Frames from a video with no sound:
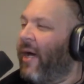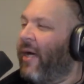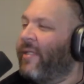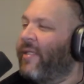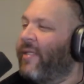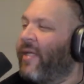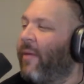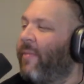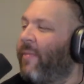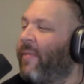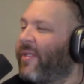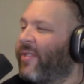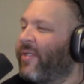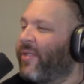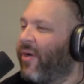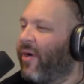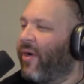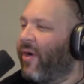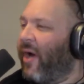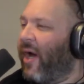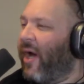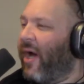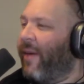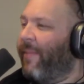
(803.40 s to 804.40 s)
tell me,
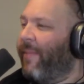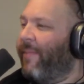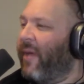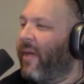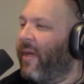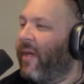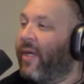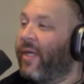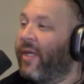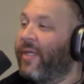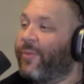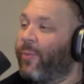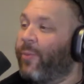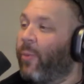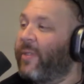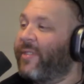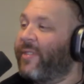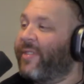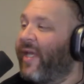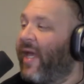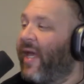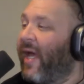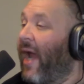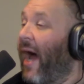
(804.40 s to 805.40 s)
sir, because um,
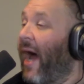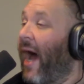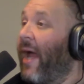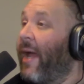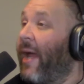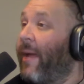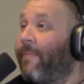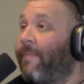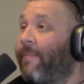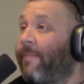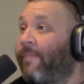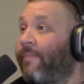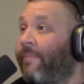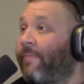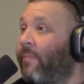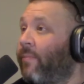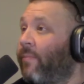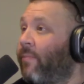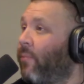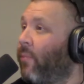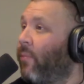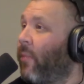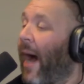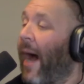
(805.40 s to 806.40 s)
once again, I am,
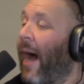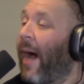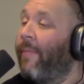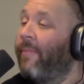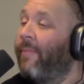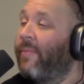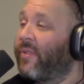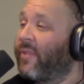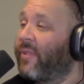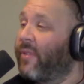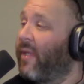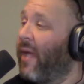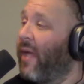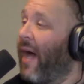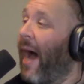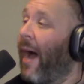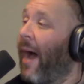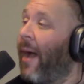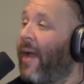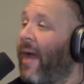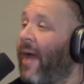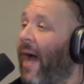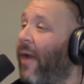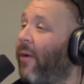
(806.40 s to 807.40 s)
I'm,
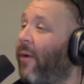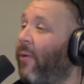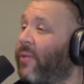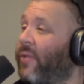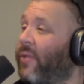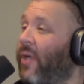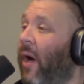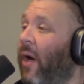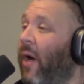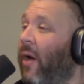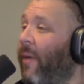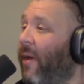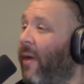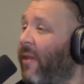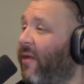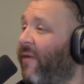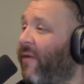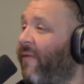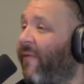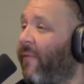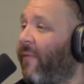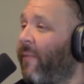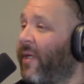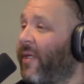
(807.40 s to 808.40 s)
I, I don't talk about this
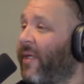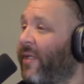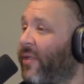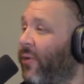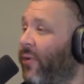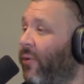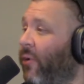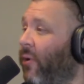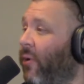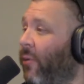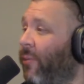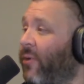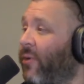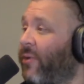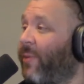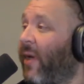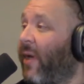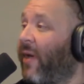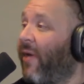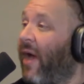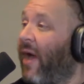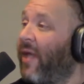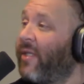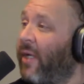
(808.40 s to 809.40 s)
from a historical
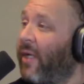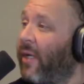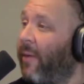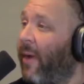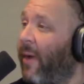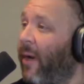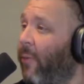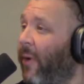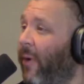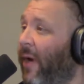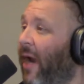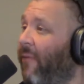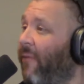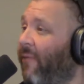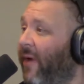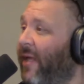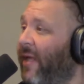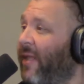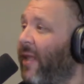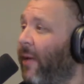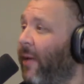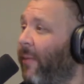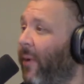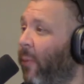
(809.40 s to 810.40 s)
perspective. I talk about it when I
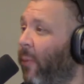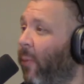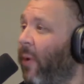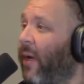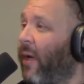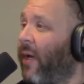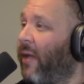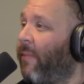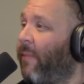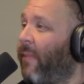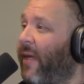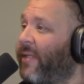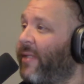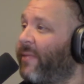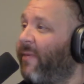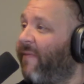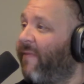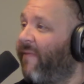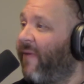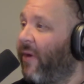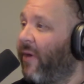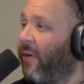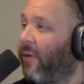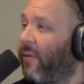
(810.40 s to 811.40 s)
read them and what it makes me
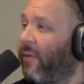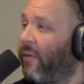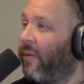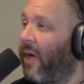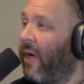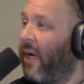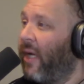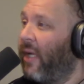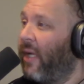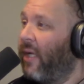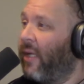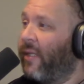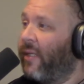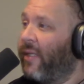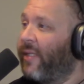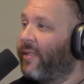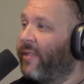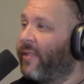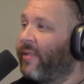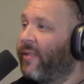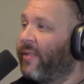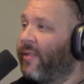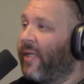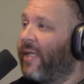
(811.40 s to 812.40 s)
feel. Right?
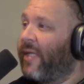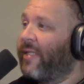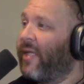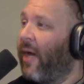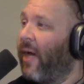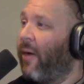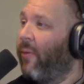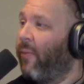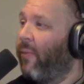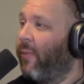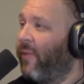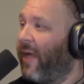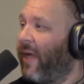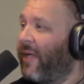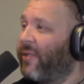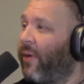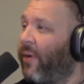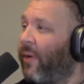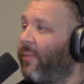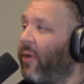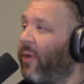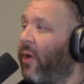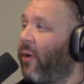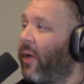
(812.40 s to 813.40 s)
Okay. That's how that's how
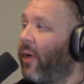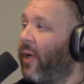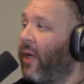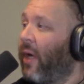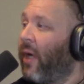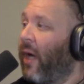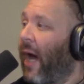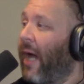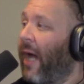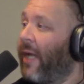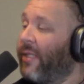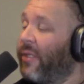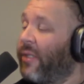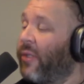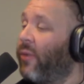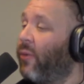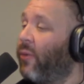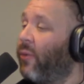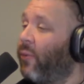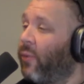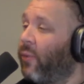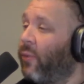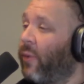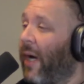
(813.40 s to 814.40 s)
I'm going. I
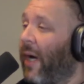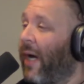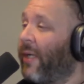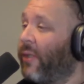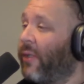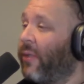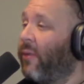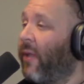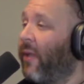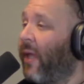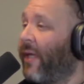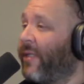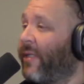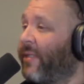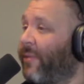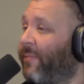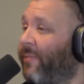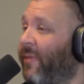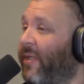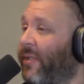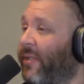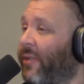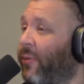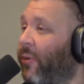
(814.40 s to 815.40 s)
do I do like some
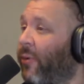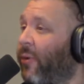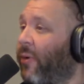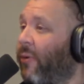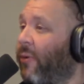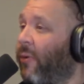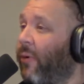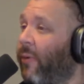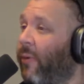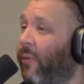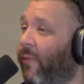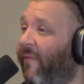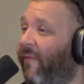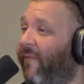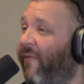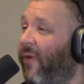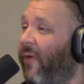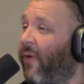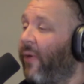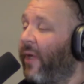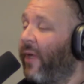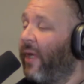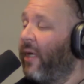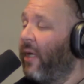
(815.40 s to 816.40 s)
historical
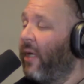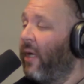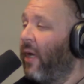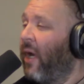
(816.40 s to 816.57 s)
fill in.